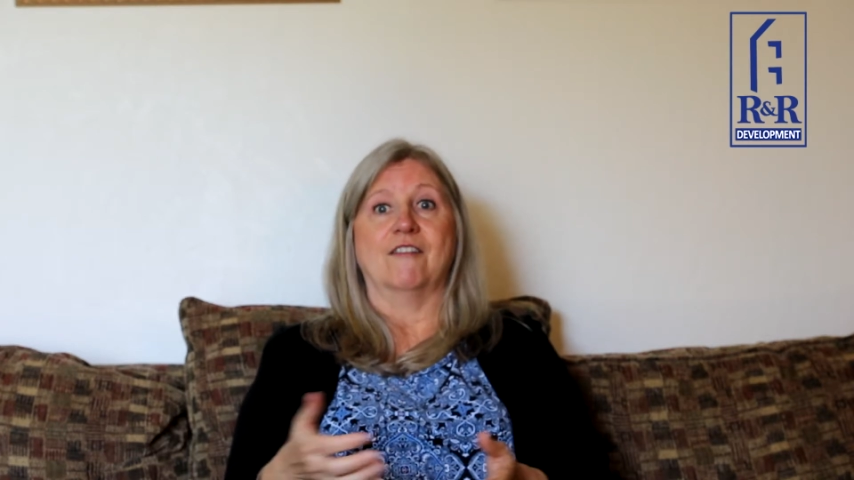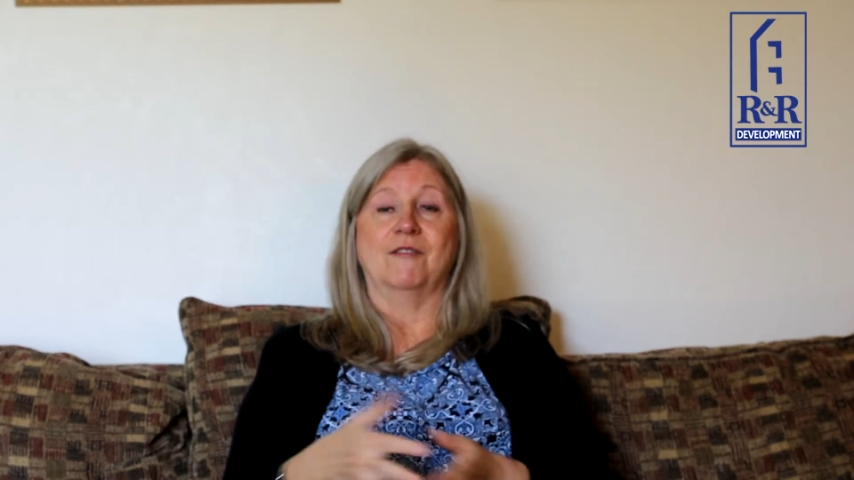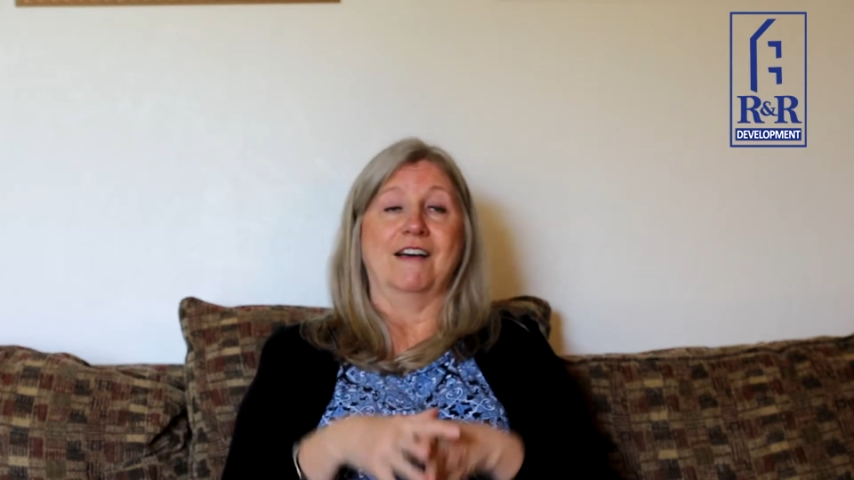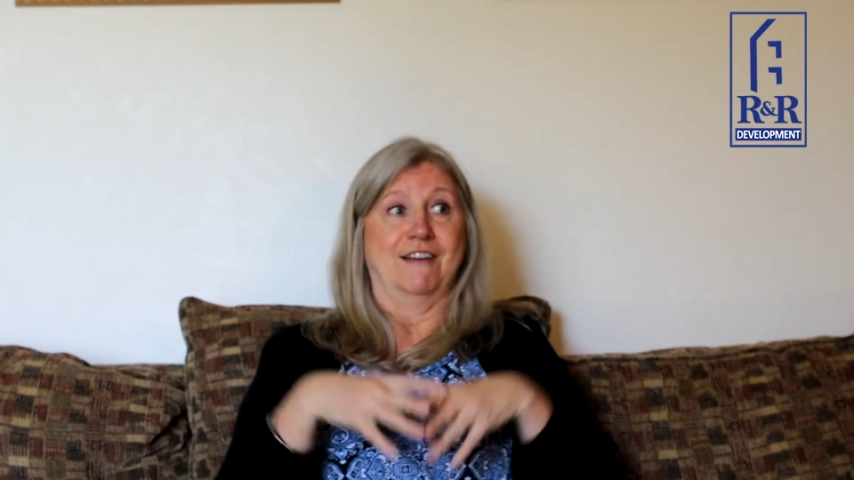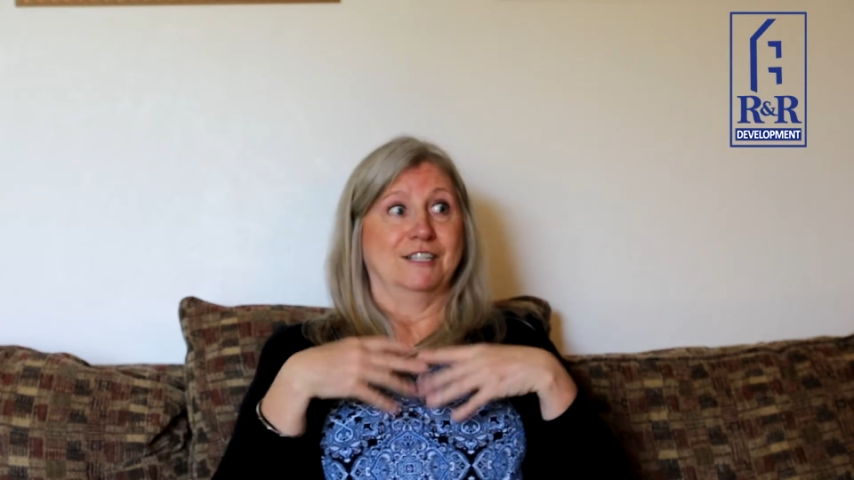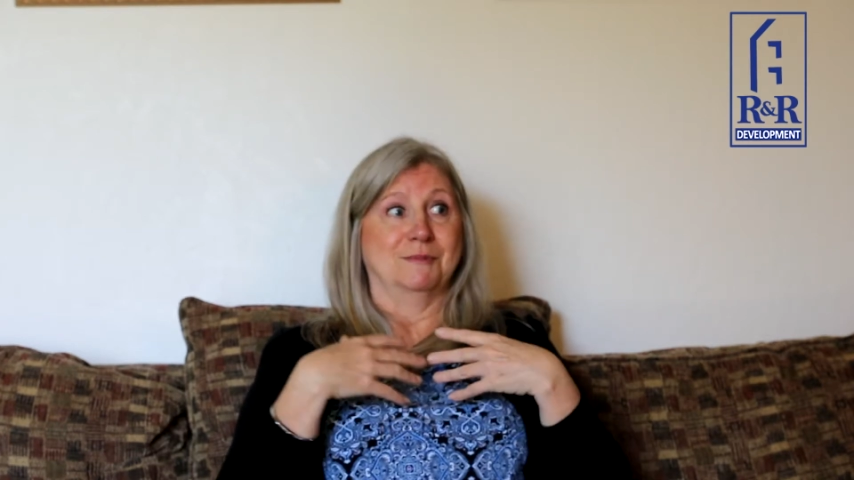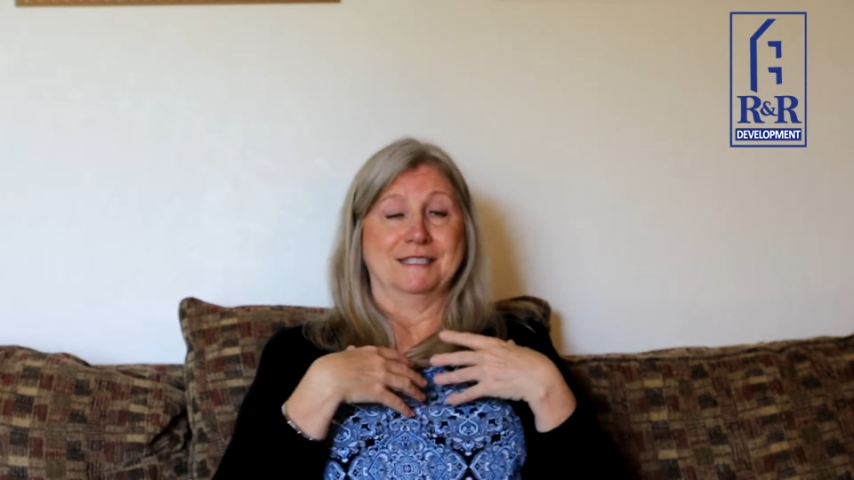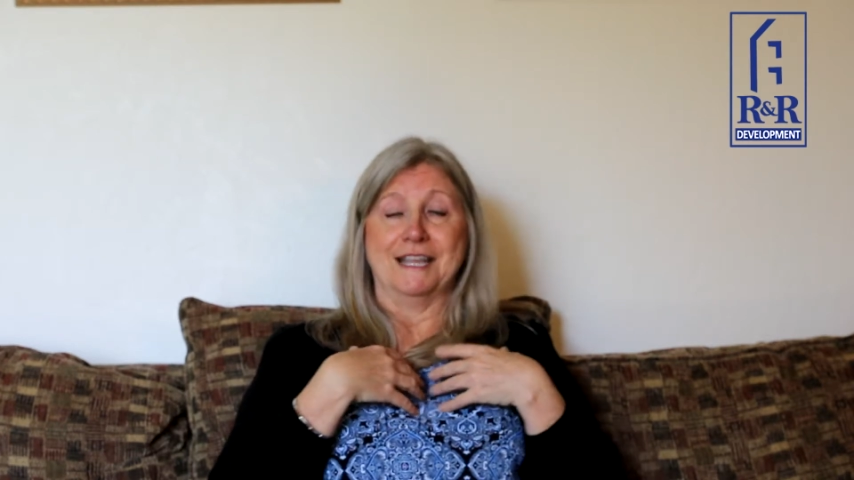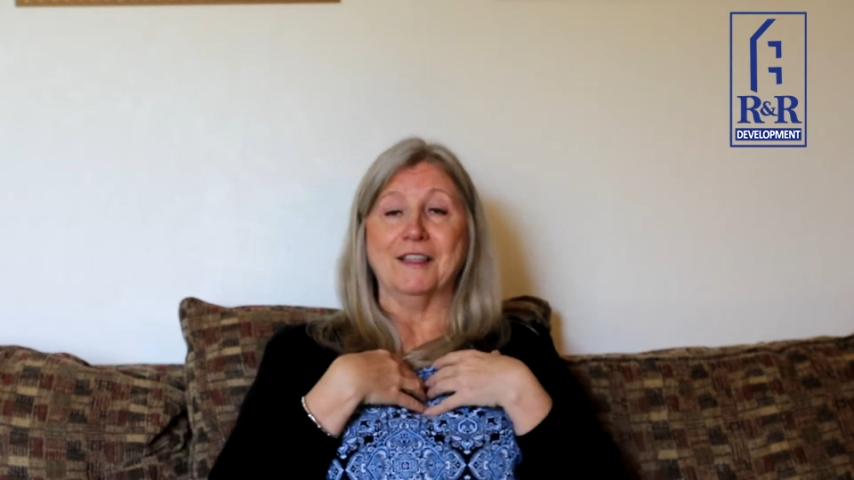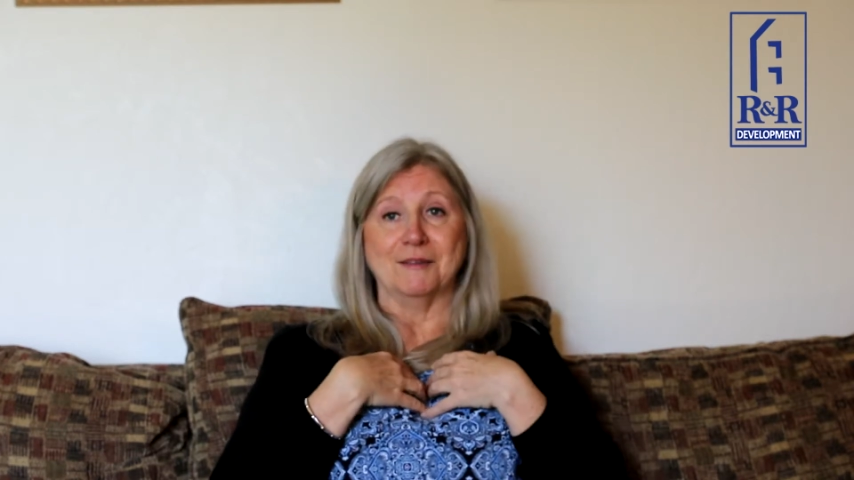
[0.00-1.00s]
actually
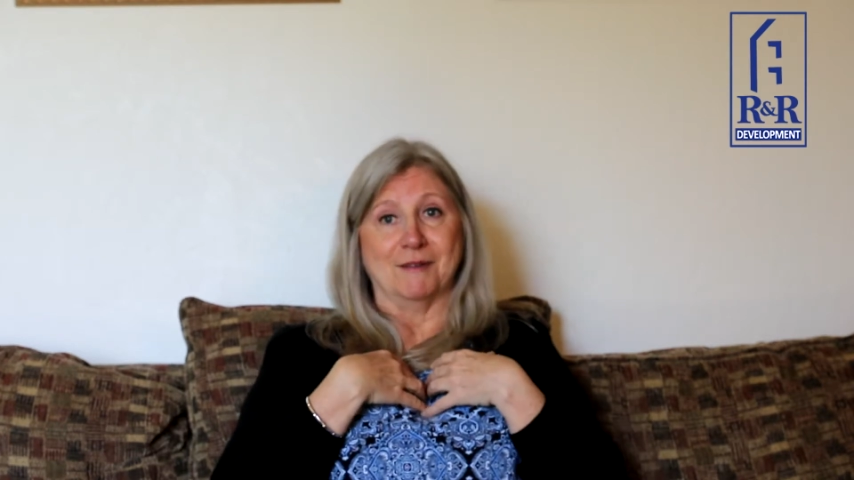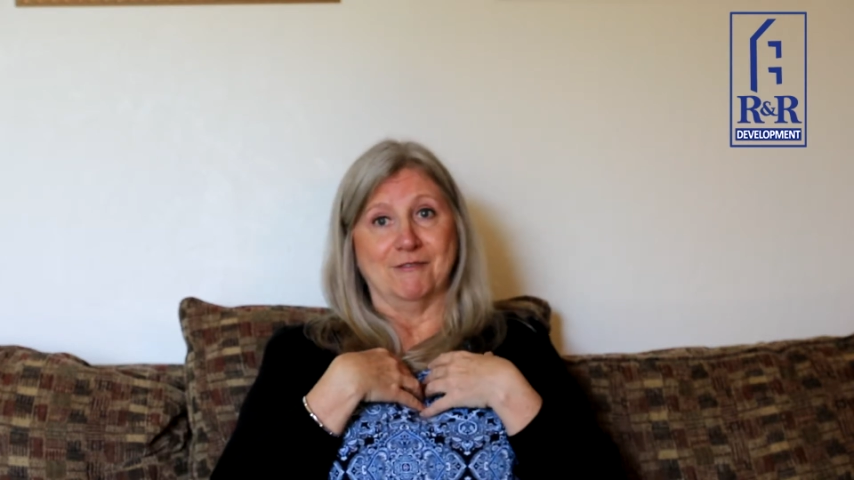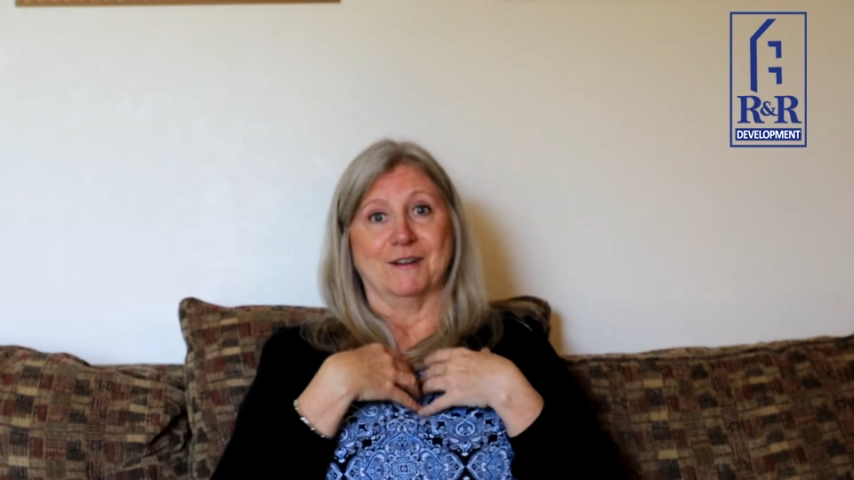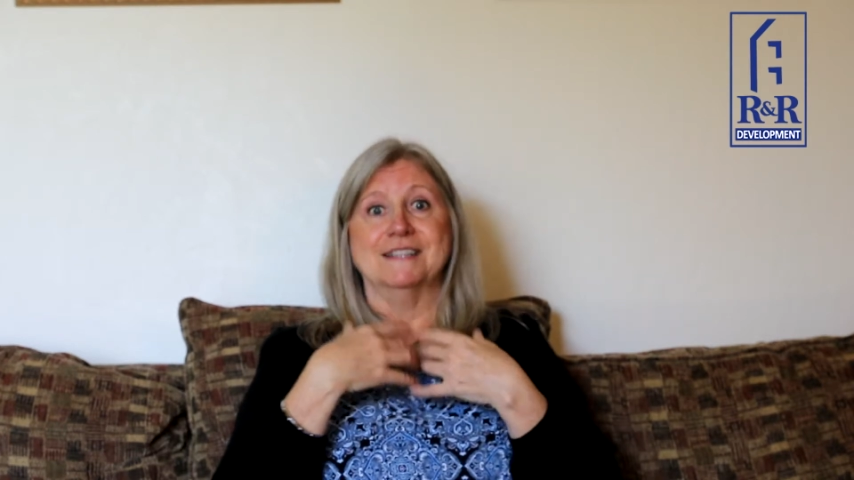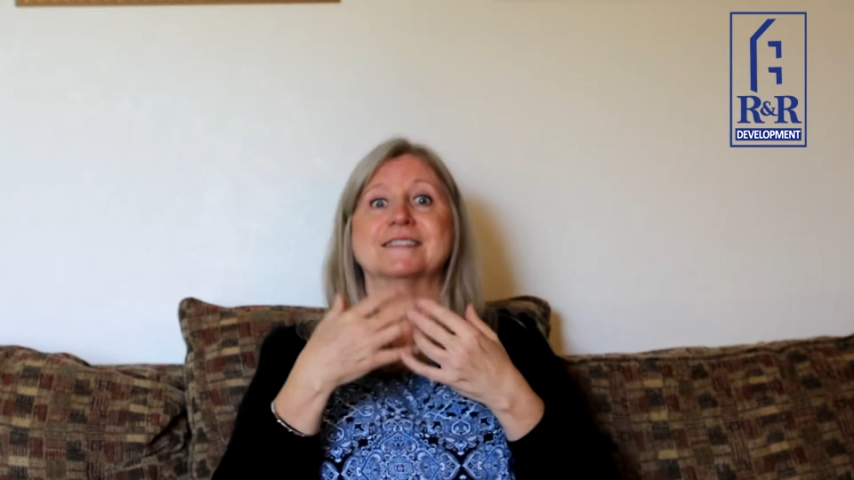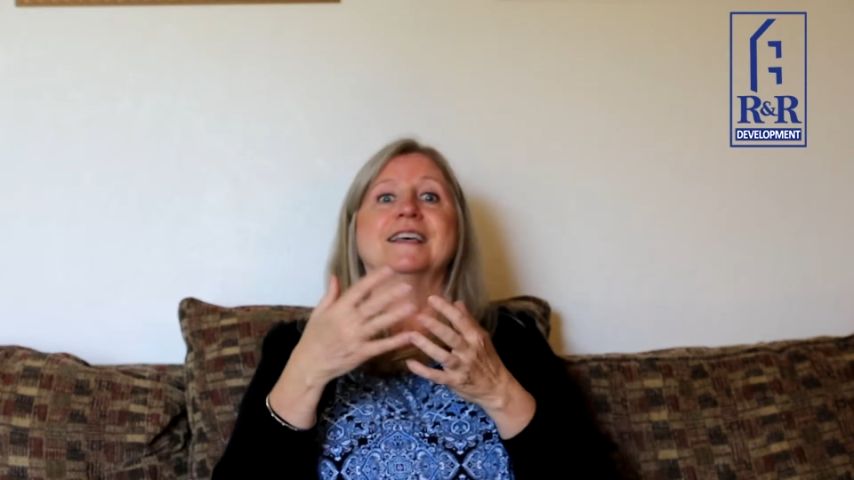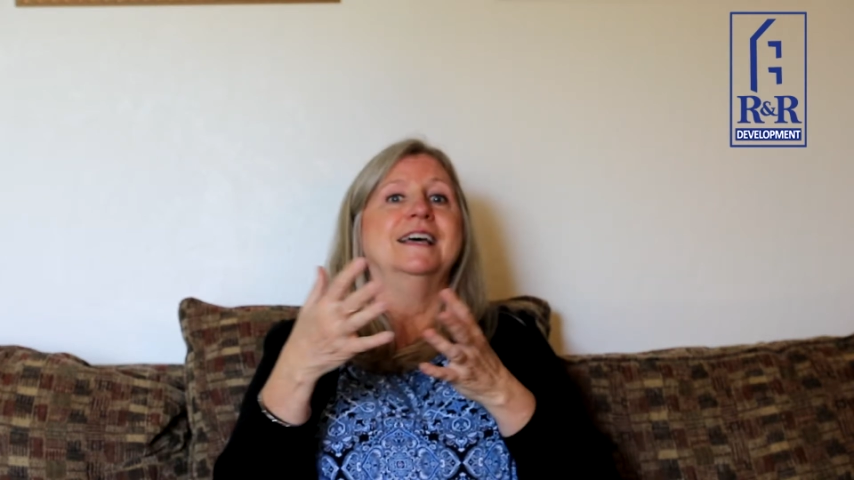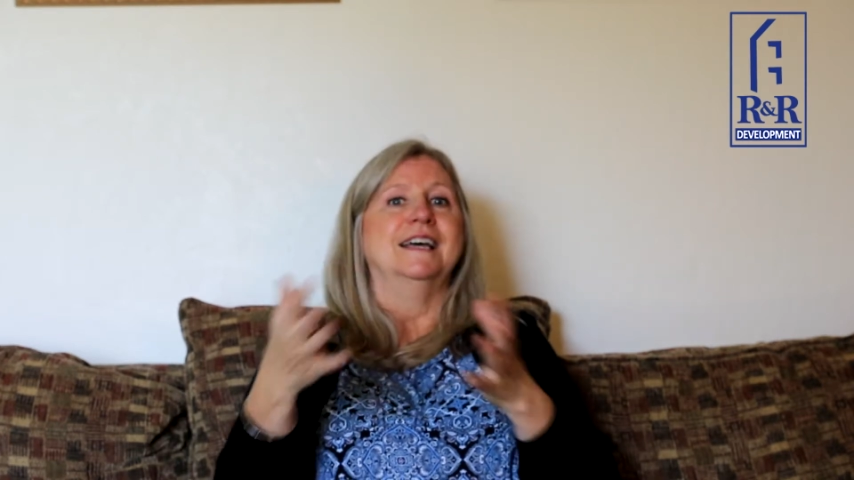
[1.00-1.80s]
been telling my friends,